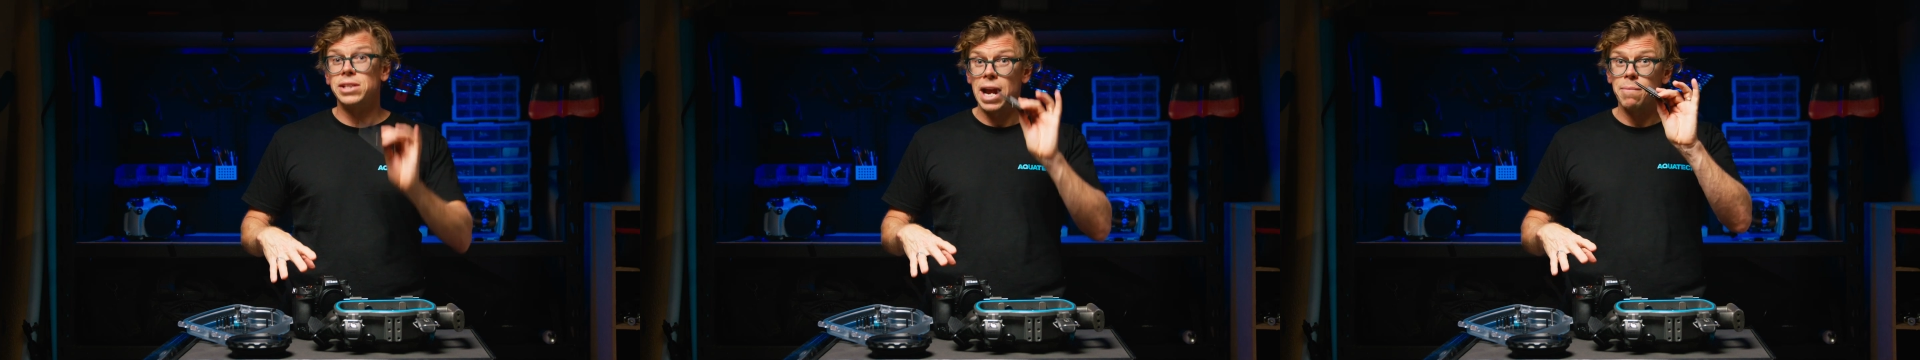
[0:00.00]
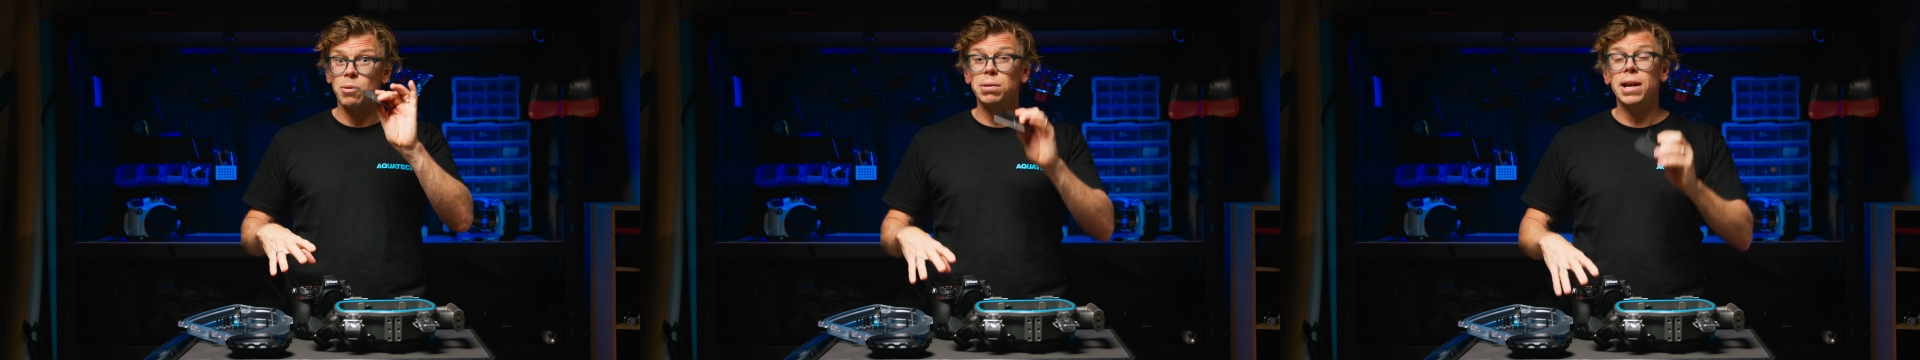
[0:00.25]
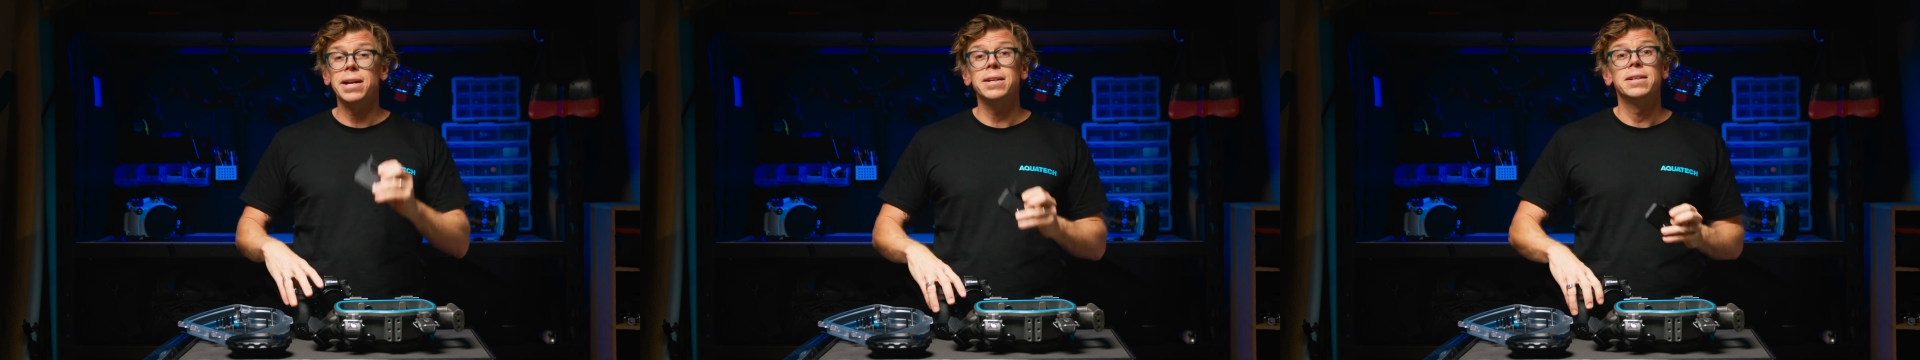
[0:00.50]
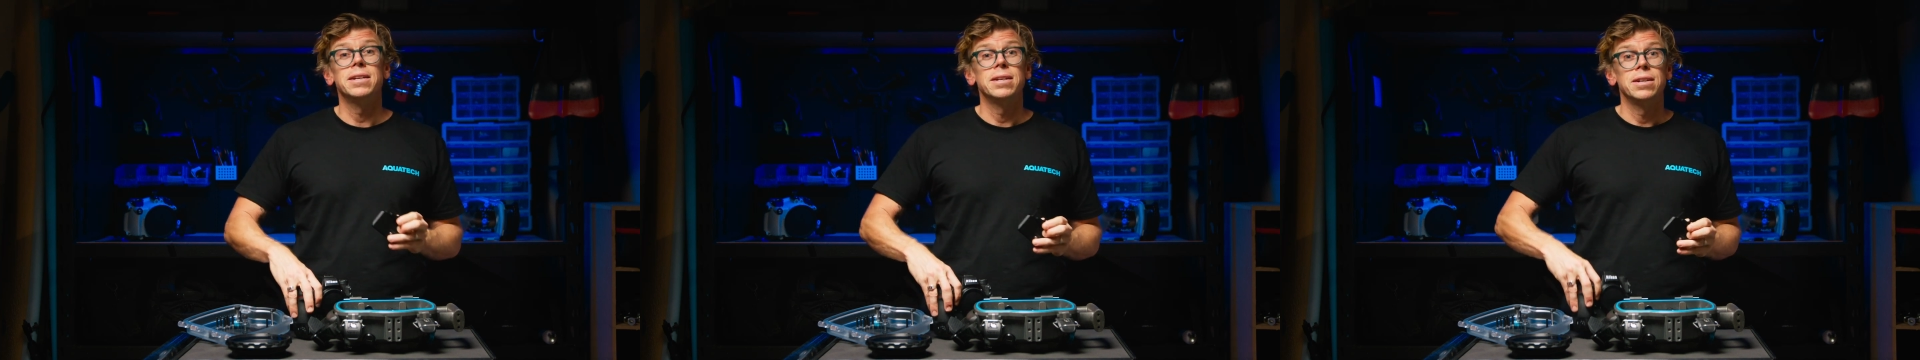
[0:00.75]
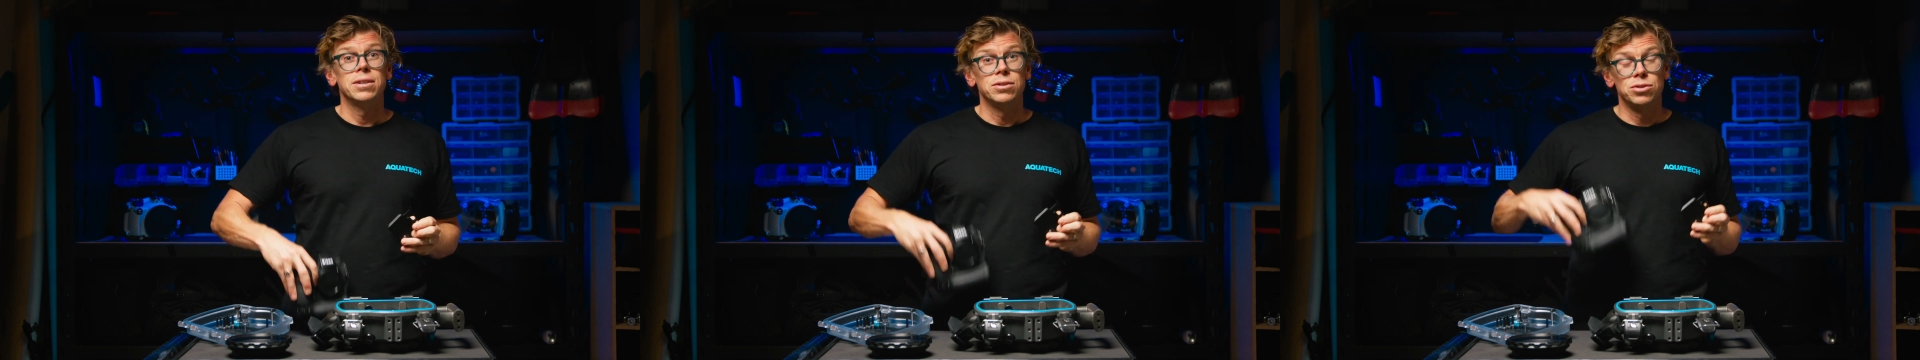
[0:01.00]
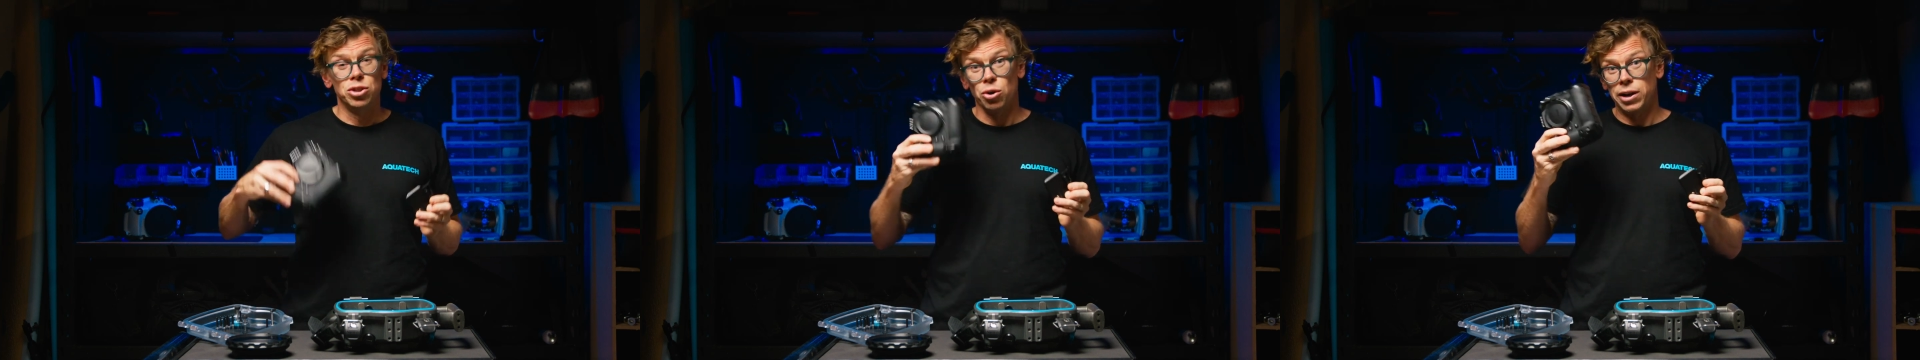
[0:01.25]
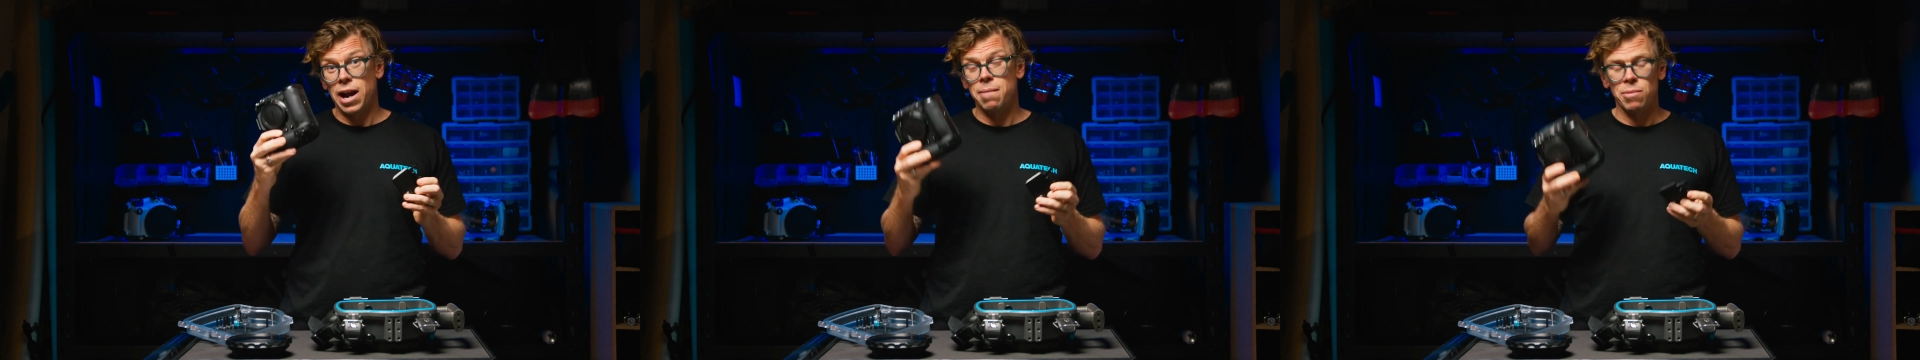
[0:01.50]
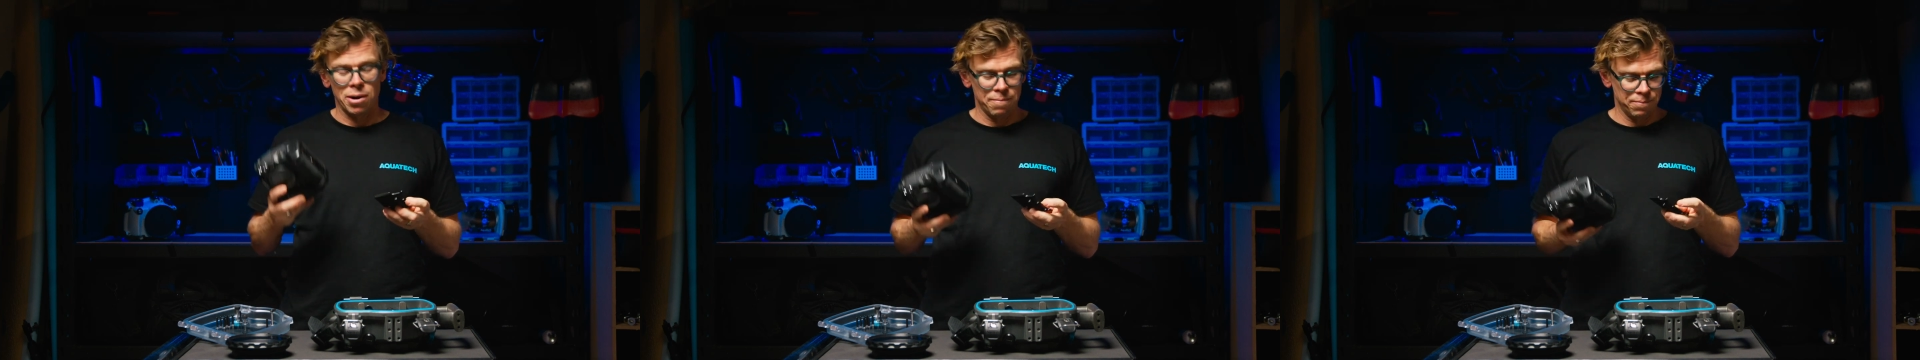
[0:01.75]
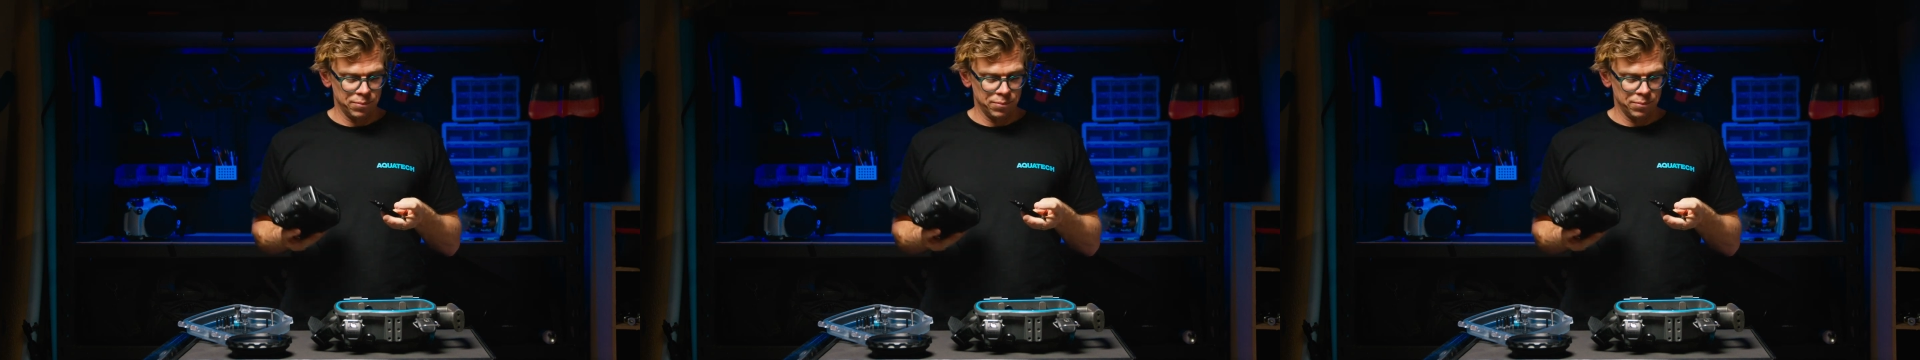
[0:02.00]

camera plate to your camera.